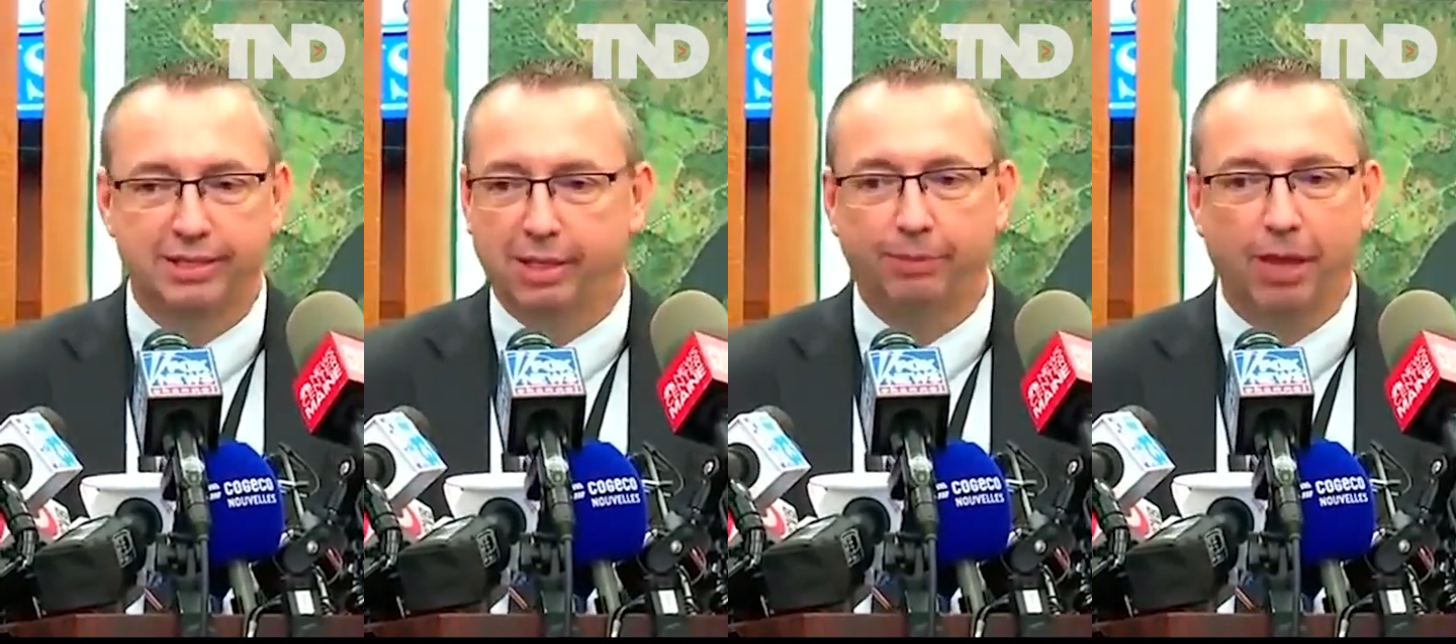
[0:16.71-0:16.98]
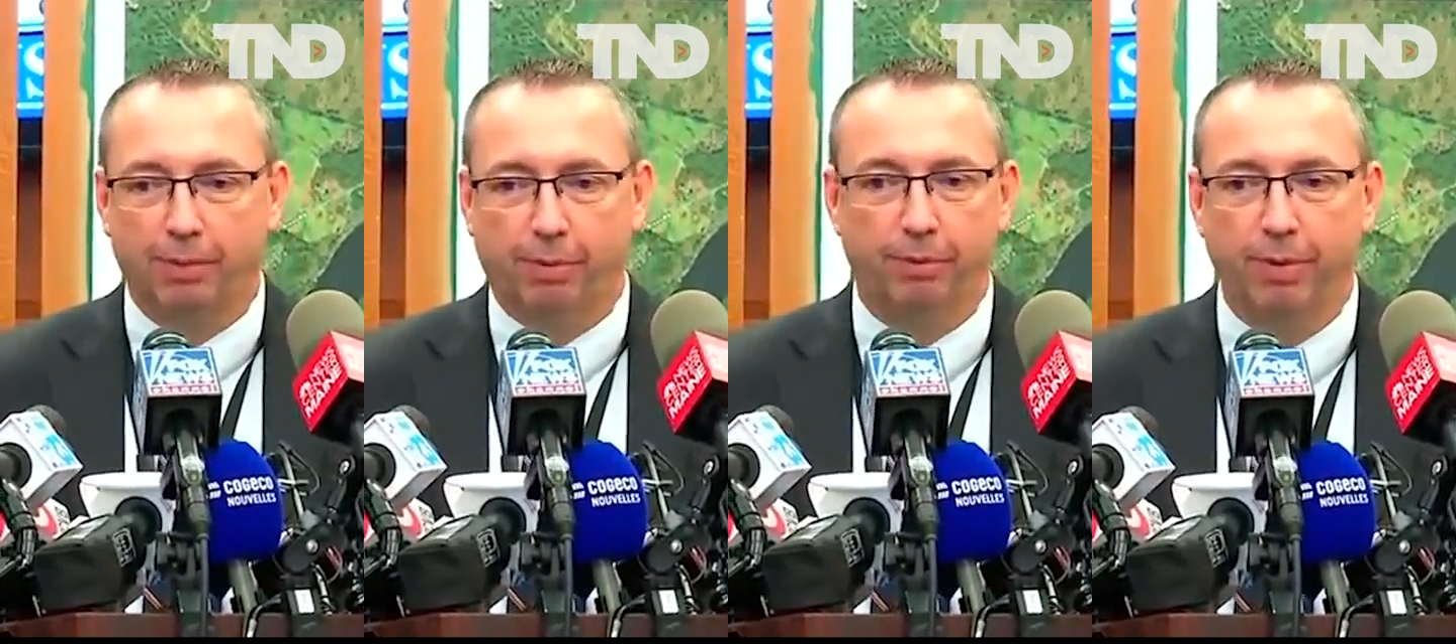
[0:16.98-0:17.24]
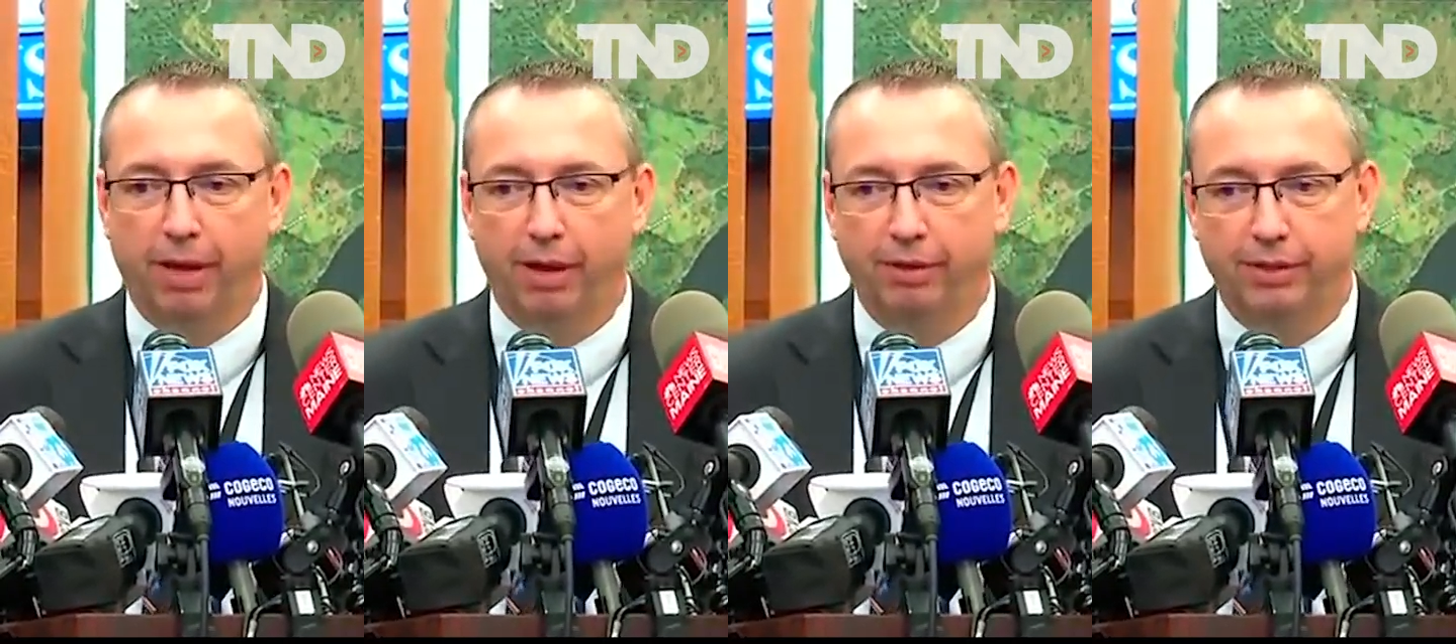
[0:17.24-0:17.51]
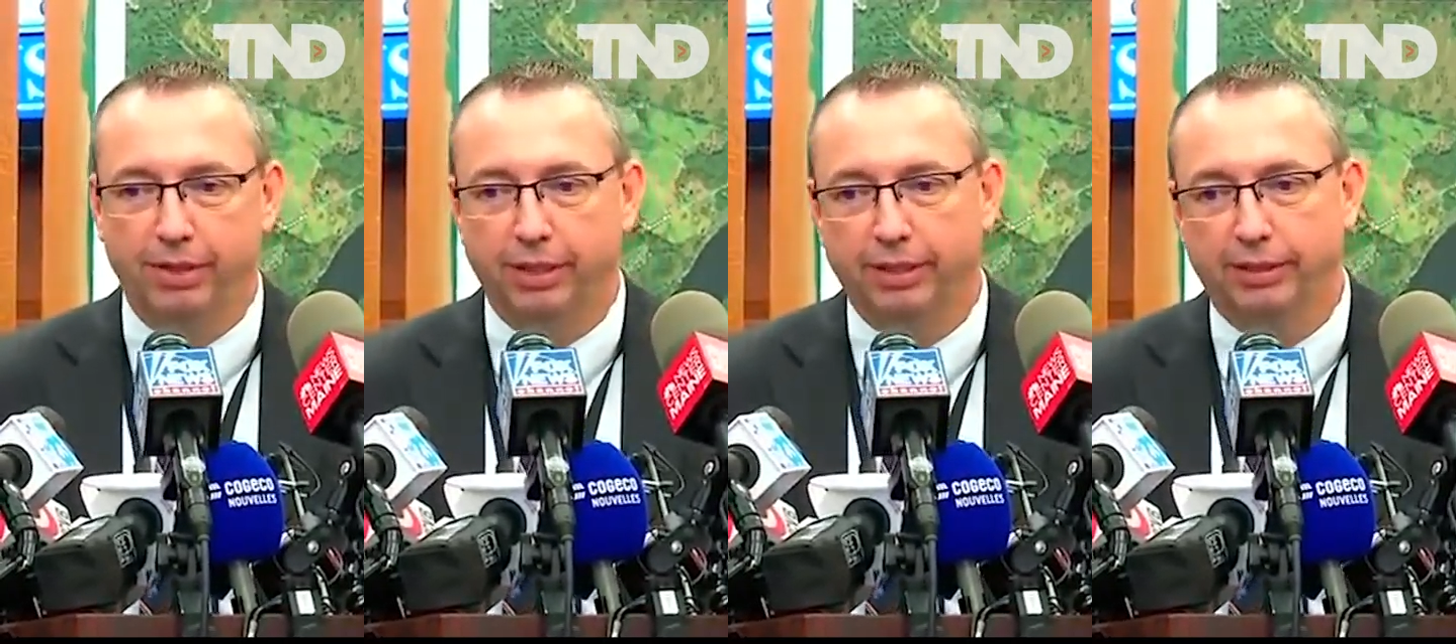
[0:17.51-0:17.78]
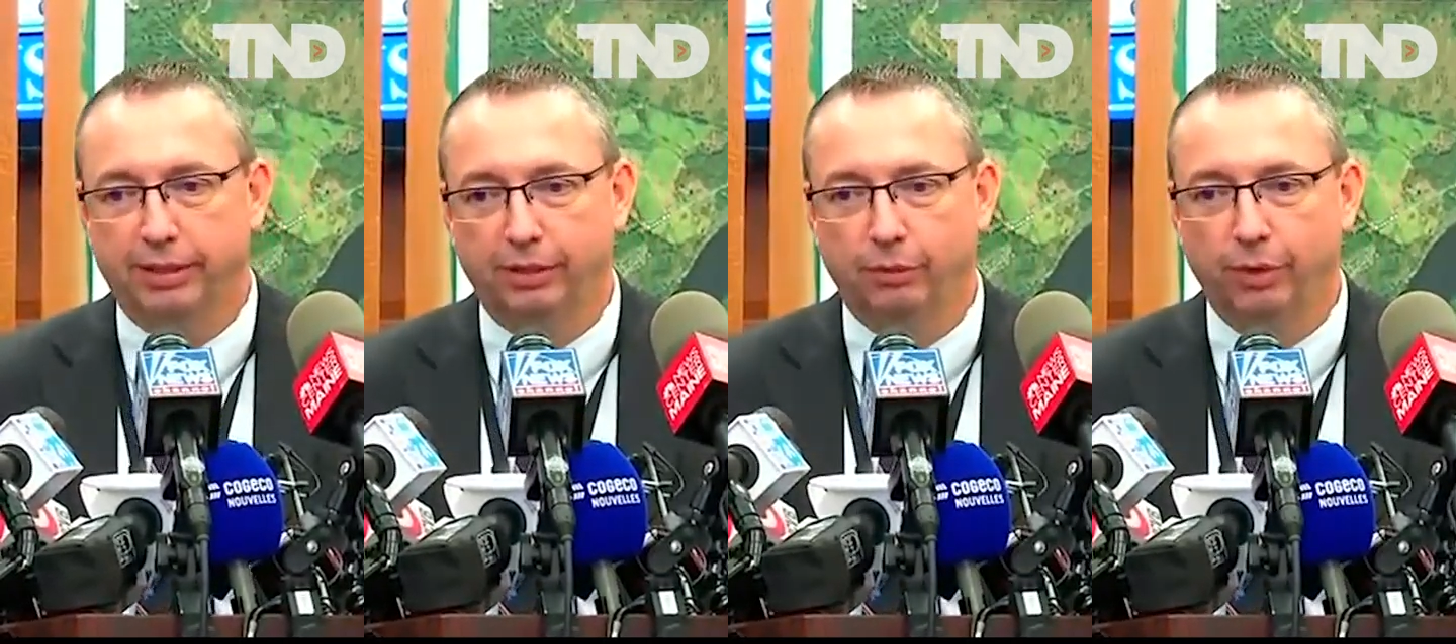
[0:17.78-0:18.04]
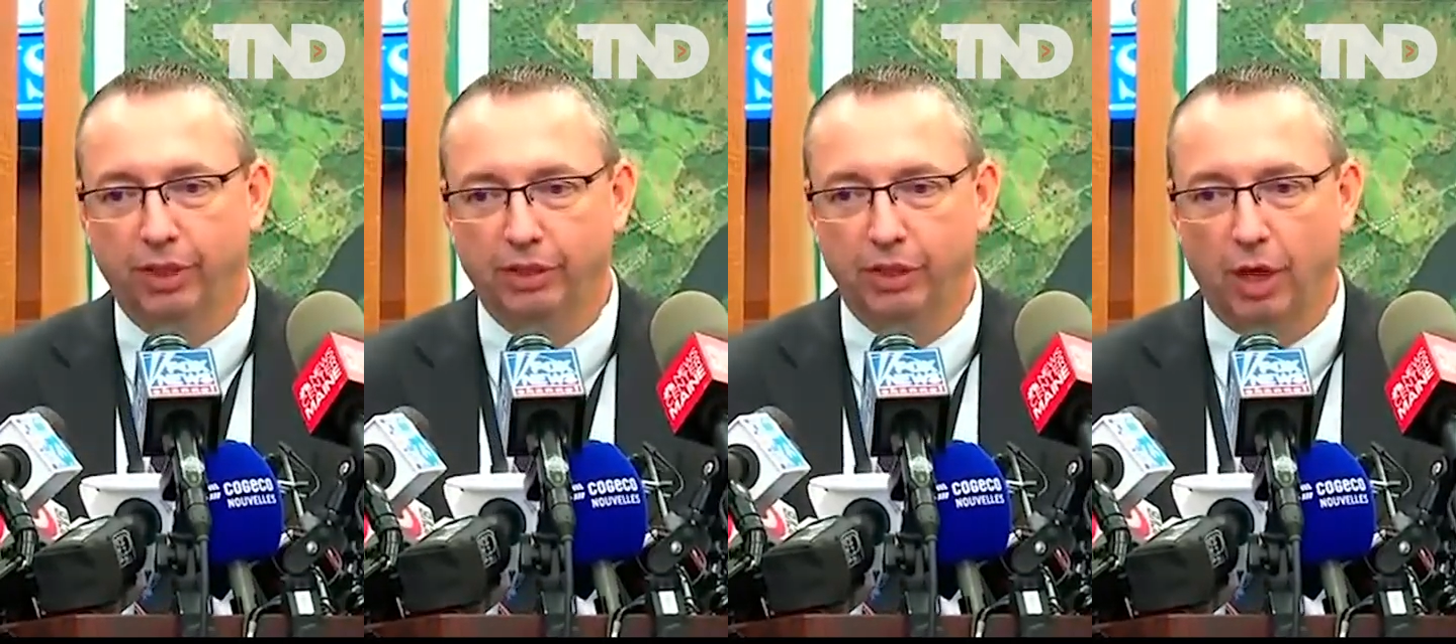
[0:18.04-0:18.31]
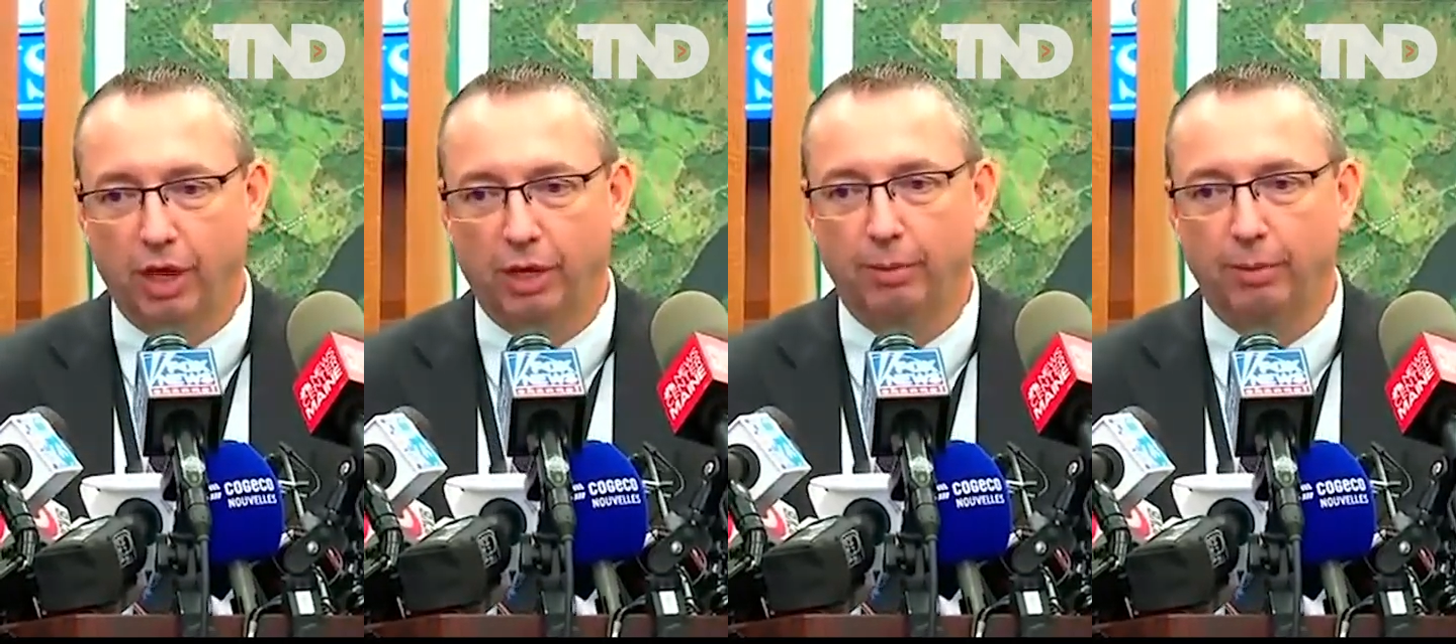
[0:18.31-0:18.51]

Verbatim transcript: I'm not prepared to really talk